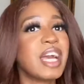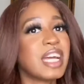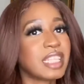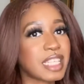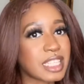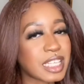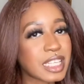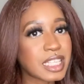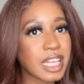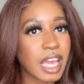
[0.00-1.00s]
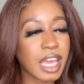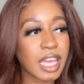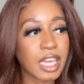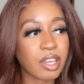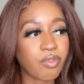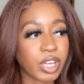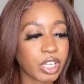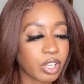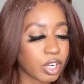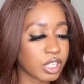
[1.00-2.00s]
This is a
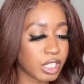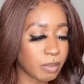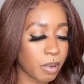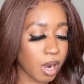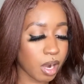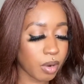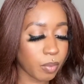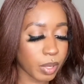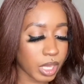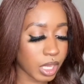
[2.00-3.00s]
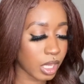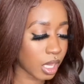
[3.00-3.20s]
regular T-part wig